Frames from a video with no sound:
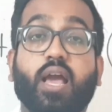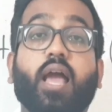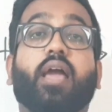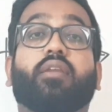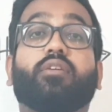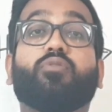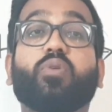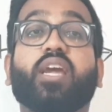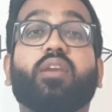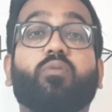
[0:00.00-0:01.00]
and you
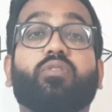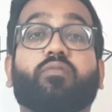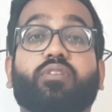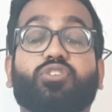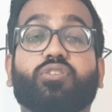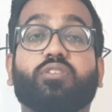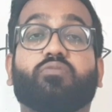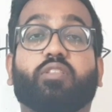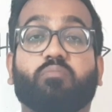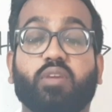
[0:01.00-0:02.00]
can do the questions
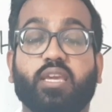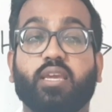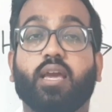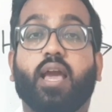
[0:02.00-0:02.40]
with me.